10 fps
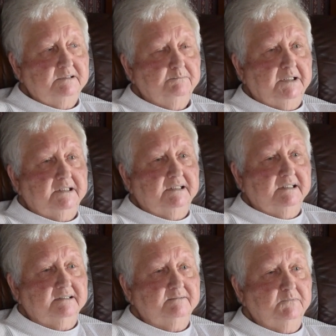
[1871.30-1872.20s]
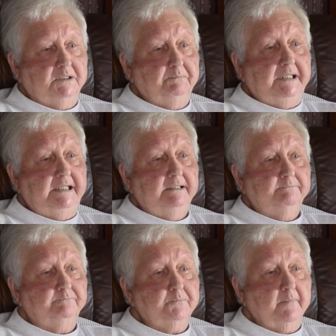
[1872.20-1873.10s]
But with me,
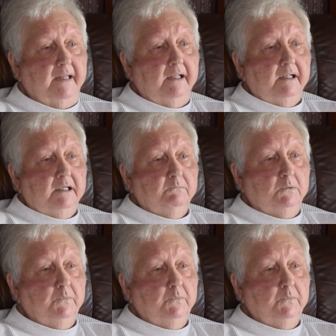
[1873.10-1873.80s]
when